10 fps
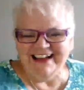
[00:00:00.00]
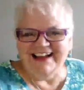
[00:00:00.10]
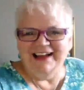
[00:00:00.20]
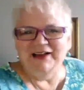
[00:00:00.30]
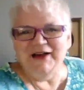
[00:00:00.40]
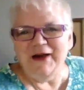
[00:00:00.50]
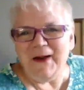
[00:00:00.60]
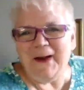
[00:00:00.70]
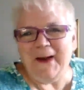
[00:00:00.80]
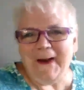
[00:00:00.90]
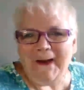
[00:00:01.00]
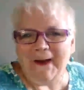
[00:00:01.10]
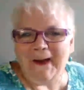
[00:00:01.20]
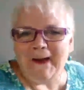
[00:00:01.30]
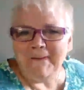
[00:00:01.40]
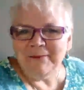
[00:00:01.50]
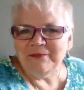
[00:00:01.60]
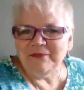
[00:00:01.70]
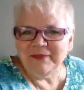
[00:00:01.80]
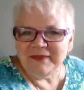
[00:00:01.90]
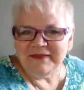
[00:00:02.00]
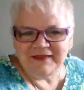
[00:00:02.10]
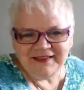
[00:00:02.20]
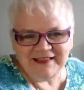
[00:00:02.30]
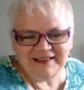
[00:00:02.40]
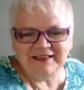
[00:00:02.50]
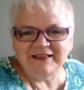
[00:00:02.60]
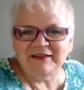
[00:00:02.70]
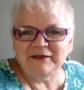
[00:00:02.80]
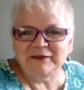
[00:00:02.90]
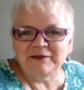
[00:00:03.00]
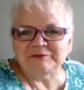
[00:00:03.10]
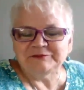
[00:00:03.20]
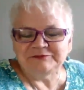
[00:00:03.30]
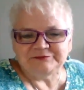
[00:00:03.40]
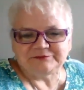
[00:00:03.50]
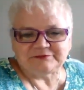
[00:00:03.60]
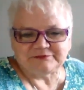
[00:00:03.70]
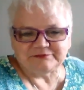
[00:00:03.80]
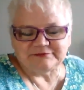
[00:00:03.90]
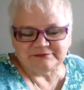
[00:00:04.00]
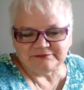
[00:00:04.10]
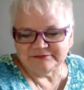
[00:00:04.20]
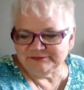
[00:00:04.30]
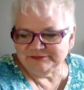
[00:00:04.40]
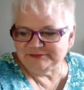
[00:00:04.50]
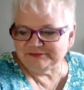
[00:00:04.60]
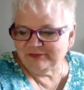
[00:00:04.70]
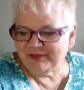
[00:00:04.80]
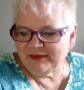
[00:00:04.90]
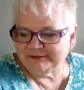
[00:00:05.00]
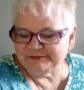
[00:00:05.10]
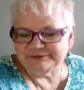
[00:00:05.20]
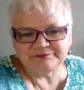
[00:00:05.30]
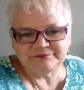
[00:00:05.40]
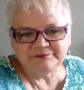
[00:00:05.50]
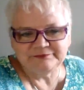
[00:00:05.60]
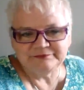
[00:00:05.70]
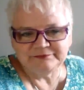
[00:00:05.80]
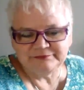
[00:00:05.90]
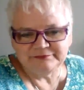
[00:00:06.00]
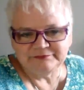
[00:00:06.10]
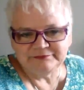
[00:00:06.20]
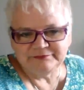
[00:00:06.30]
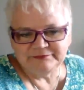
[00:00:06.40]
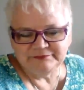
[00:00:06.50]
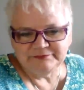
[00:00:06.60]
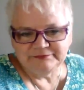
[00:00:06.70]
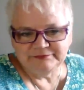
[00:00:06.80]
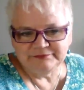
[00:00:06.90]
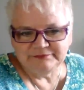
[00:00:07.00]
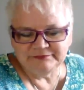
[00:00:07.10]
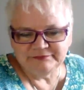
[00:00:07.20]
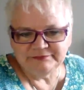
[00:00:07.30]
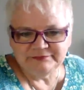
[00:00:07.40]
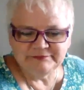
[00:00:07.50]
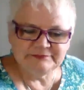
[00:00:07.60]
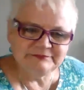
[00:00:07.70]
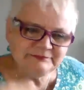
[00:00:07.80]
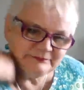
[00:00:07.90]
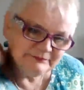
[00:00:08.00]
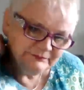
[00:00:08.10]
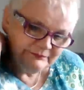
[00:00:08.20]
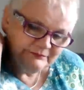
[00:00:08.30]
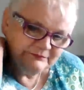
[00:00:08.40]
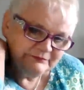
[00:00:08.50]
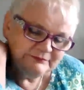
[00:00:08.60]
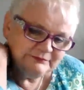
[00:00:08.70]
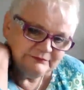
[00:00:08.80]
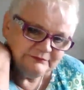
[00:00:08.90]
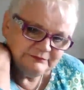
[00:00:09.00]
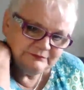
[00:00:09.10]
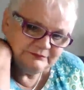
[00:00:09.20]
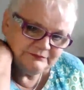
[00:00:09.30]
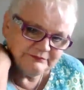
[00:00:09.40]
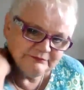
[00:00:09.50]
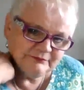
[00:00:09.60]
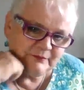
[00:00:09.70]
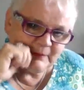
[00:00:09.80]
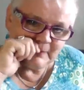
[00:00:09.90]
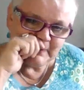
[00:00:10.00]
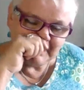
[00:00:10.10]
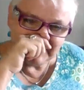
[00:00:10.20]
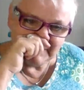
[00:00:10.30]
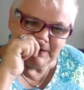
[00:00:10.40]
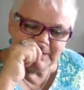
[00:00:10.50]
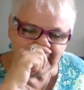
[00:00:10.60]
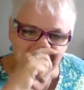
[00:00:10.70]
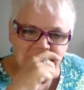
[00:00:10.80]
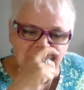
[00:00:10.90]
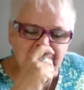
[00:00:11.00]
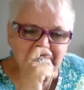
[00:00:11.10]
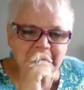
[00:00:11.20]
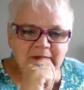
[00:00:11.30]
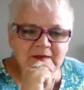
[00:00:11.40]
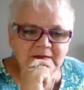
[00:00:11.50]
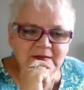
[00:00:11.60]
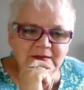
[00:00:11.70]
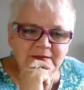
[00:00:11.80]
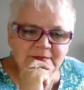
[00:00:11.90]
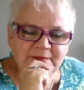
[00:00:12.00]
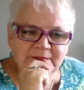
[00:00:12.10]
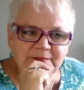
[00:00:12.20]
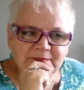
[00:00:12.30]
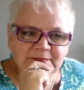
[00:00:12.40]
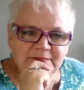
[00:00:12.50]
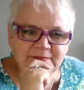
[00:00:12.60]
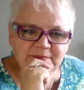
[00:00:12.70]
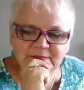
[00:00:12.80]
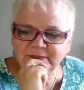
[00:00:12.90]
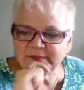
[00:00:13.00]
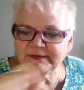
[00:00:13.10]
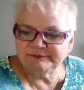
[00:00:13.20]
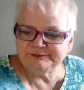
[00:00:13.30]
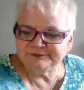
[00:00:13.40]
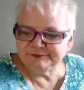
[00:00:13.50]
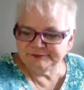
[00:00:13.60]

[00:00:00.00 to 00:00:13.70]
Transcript: yeah. Oh, so I uh, I think I'll be quiet, and then you maybe you do your group message, your your your group